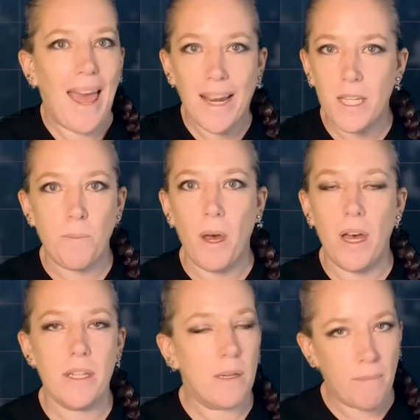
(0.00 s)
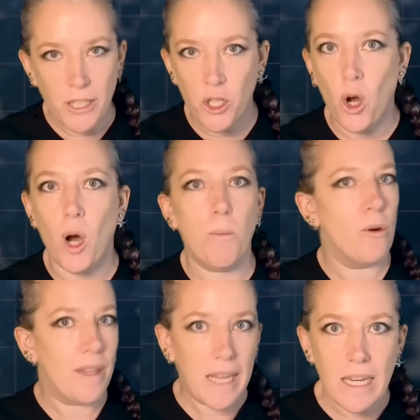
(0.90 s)
expert in my job or
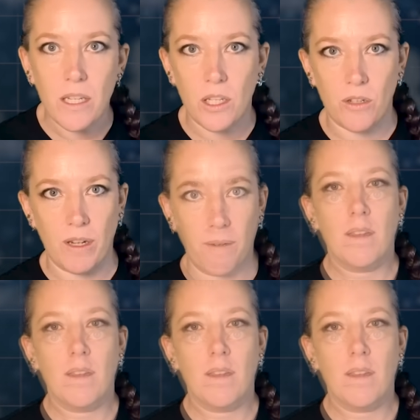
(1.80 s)
in the industry.